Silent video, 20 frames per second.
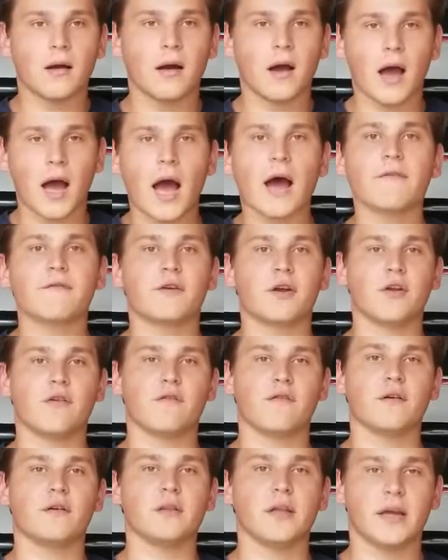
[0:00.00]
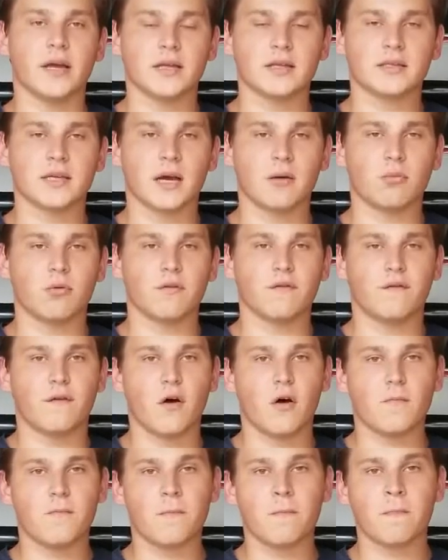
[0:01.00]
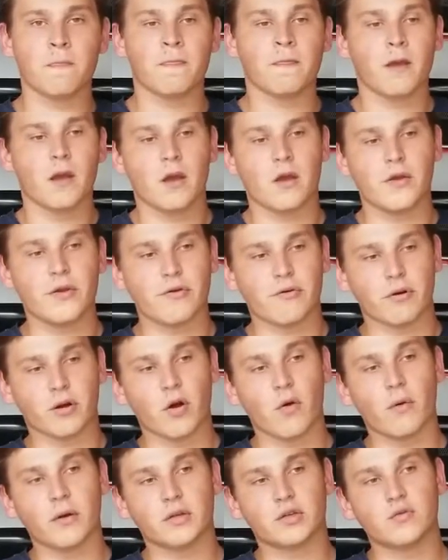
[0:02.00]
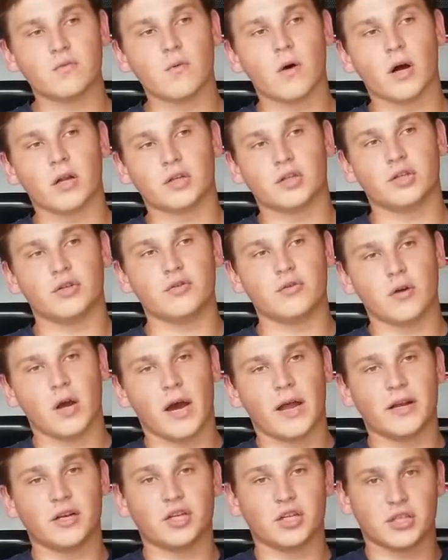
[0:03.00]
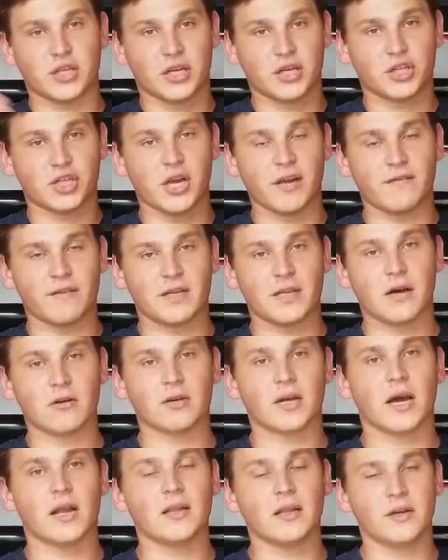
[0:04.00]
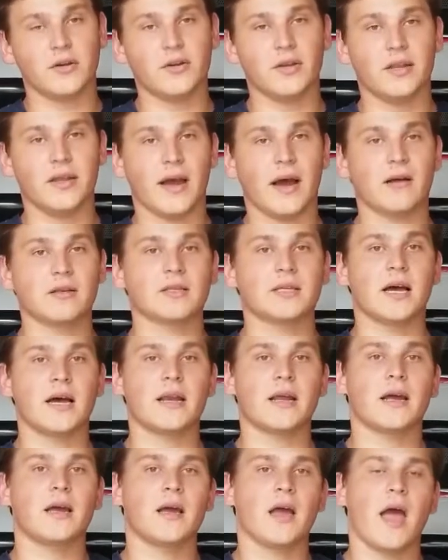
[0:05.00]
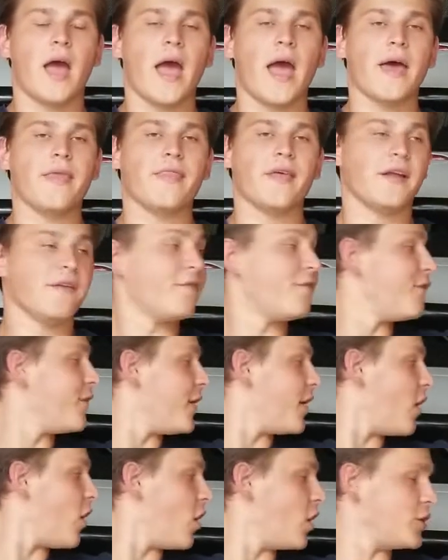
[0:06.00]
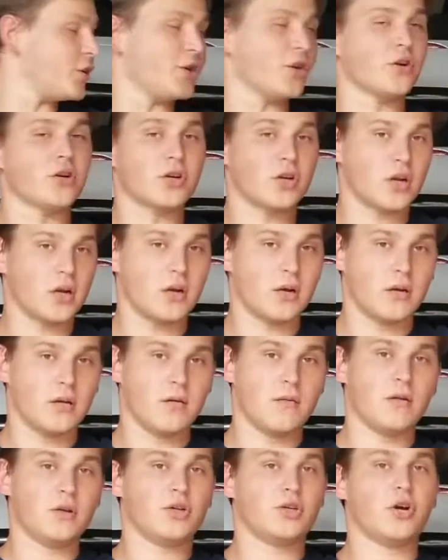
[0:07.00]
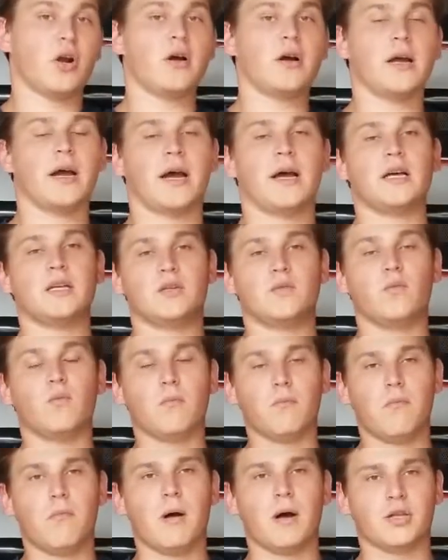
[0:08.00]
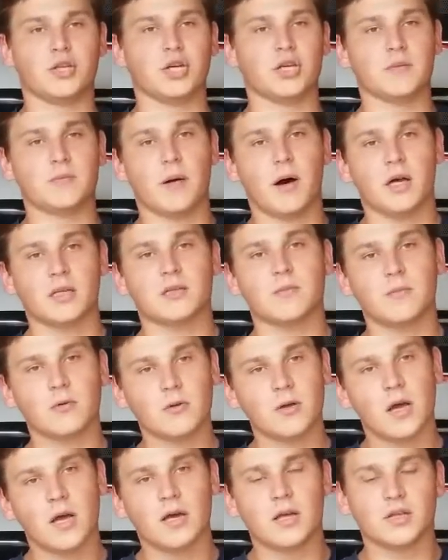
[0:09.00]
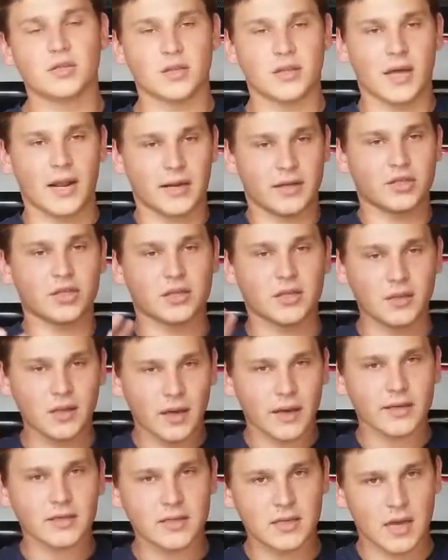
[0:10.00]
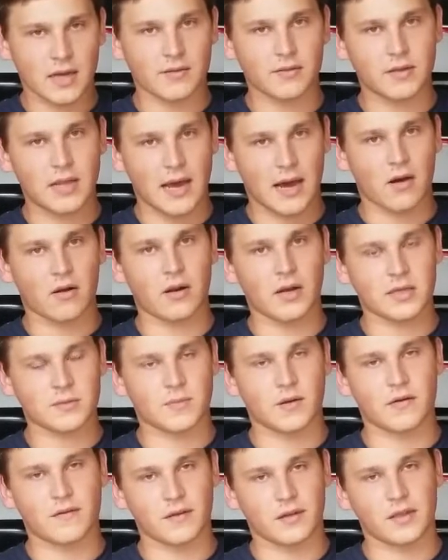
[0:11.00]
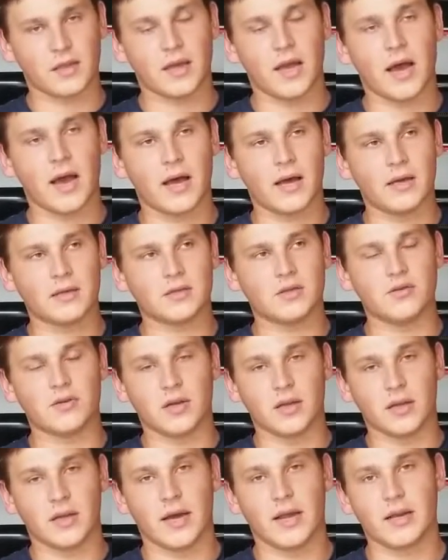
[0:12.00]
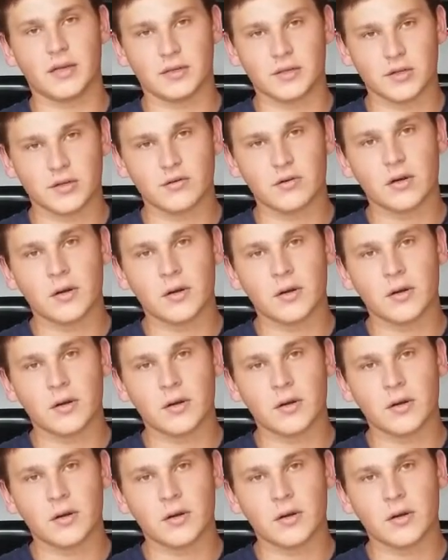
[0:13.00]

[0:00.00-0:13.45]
after you fill the inside with foam, you're going to want to kind of just like shave it down, kind of like you did the outside, and then fit it onto your trunk as much as possible so that it just lays down as perfectly as you can get it to.